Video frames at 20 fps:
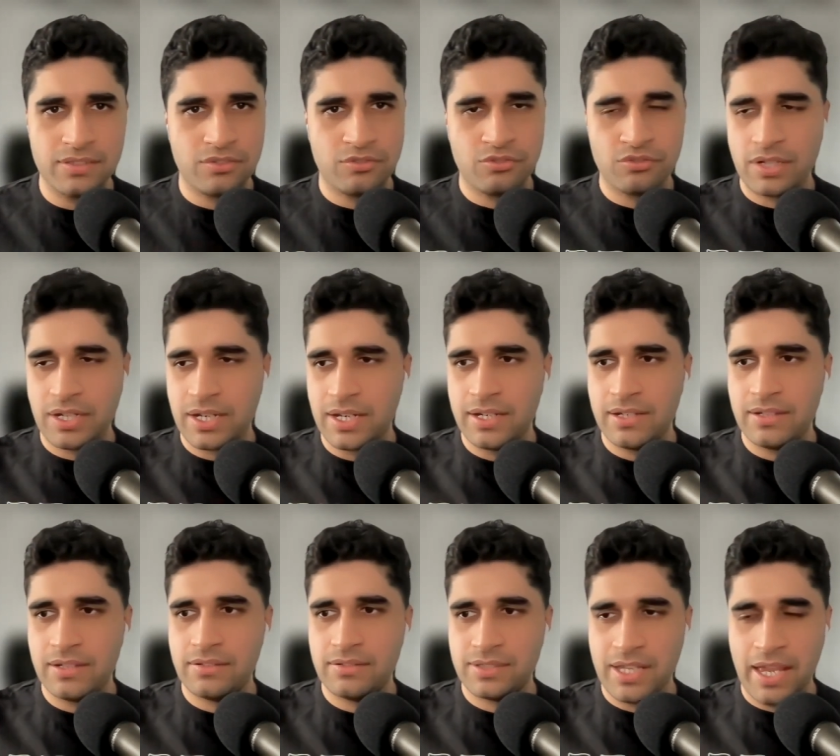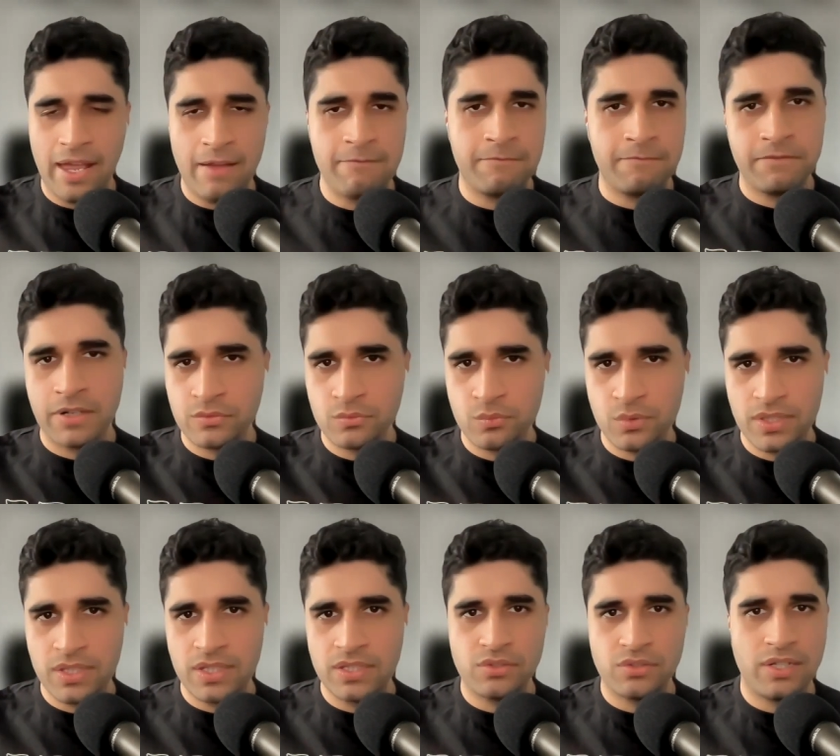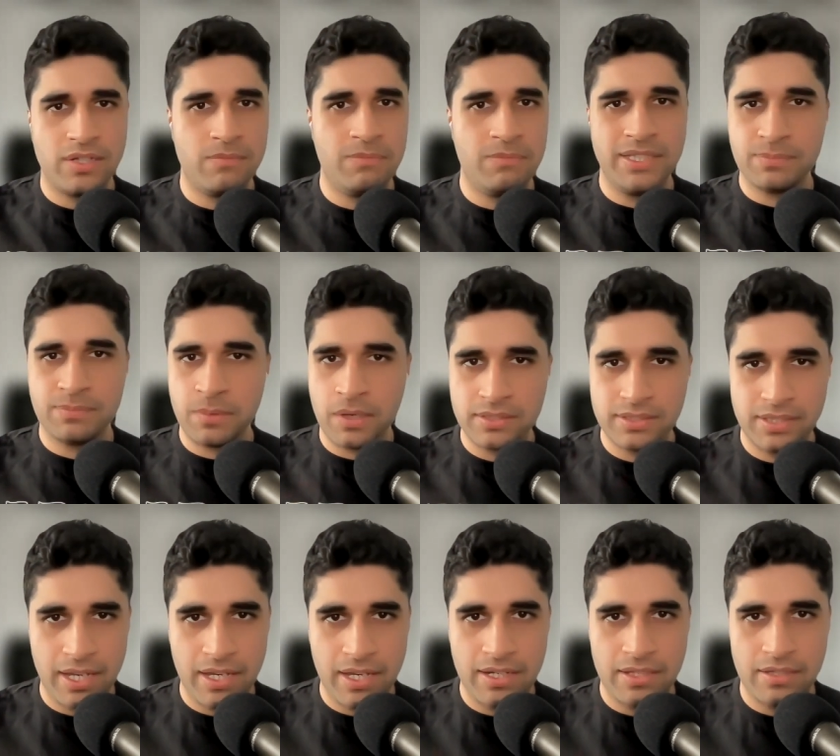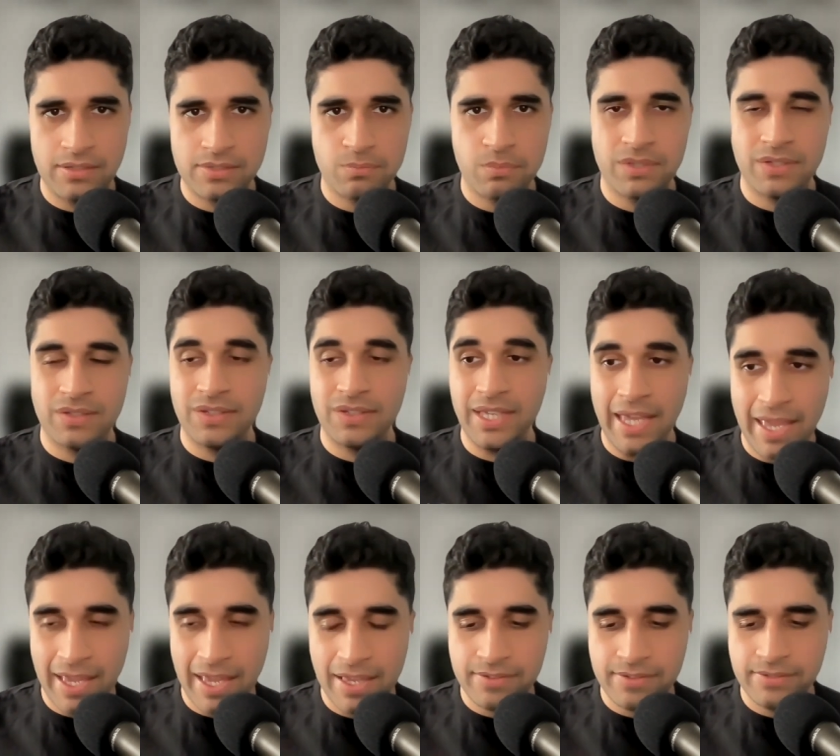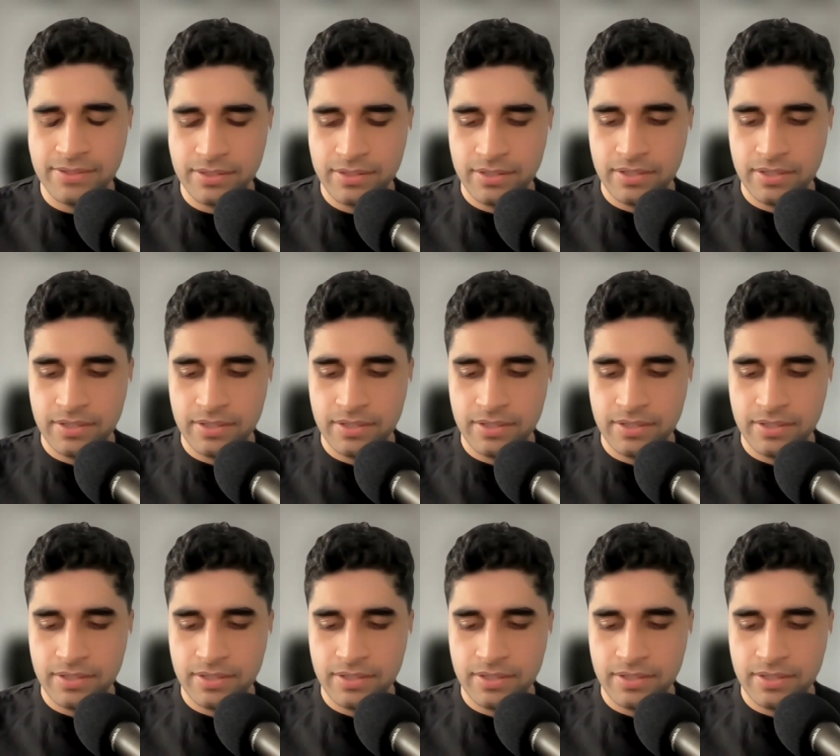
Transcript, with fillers: tried to have fun with it, tried to be spontaneous, but in the end,